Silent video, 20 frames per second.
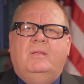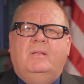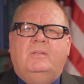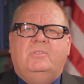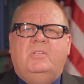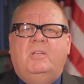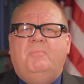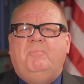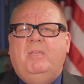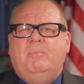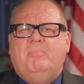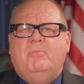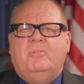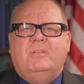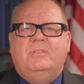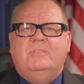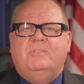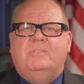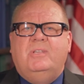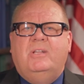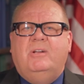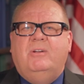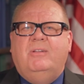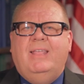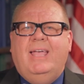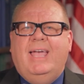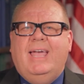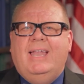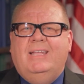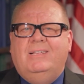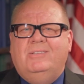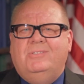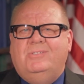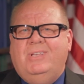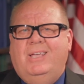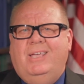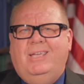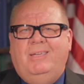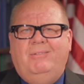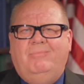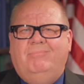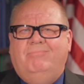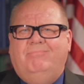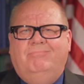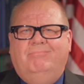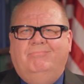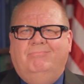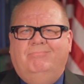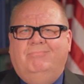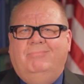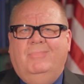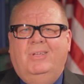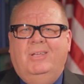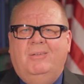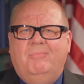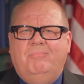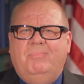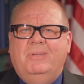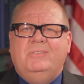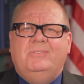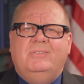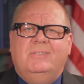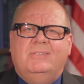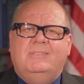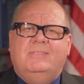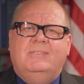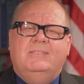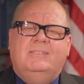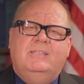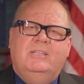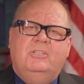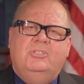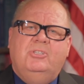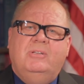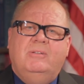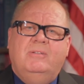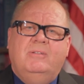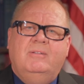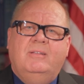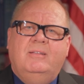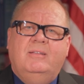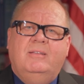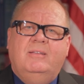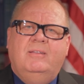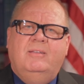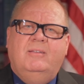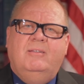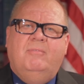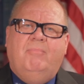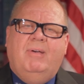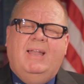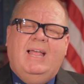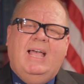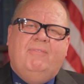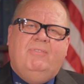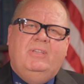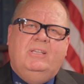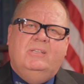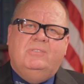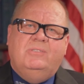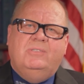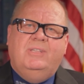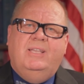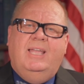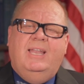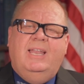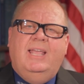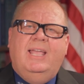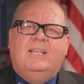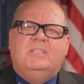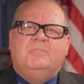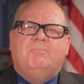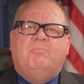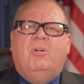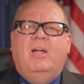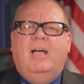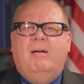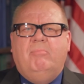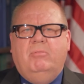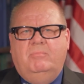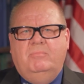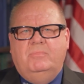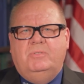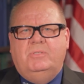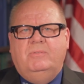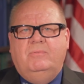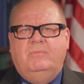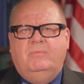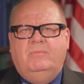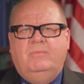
Some people consider that as a business decision, but obviously it has problems.